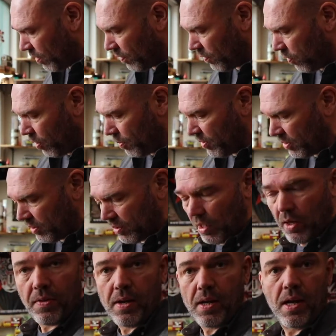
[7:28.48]
transformers,
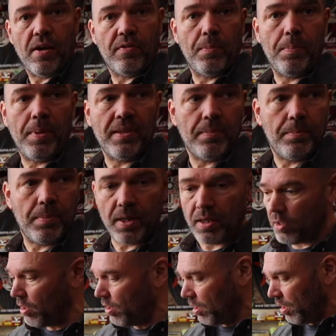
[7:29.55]
now that I have a
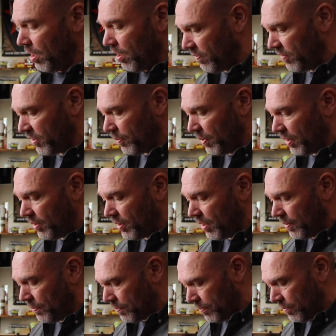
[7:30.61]
better
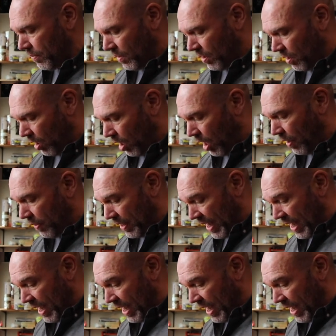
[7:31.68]
visibility on the